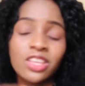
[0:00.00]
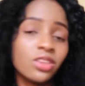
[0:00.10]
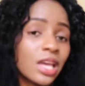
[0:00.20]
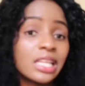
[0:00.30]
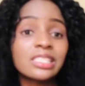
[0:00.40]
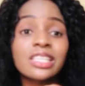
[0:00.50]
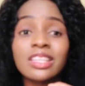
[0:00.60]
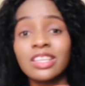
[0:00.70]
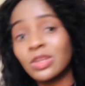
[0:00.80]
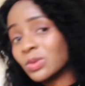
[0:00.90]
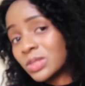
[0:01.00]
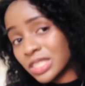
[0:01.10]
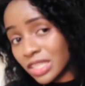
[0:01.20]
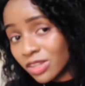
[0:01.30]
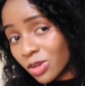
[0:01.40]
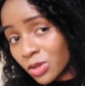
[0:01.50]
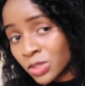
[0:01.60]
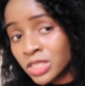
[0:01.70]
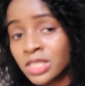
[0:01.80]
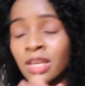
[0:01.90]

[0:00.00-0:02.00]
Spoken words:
you enter the UD code.